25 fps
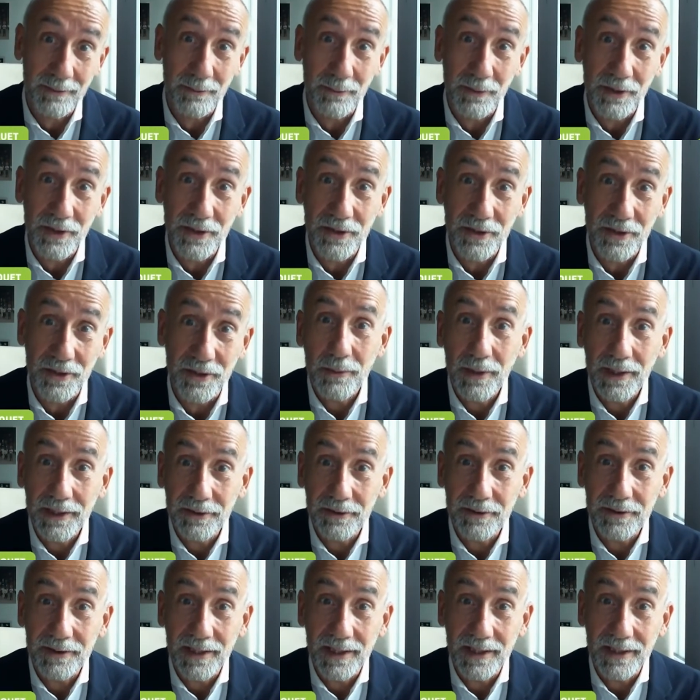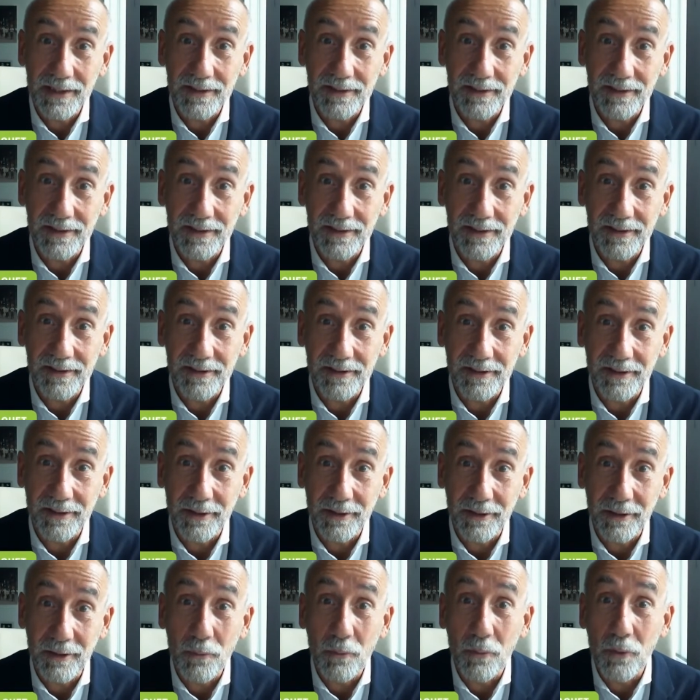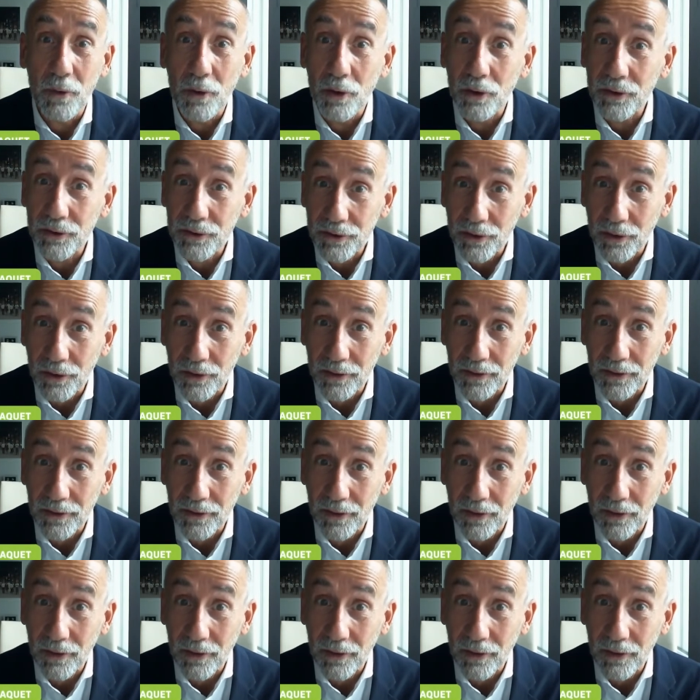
which recognizes work done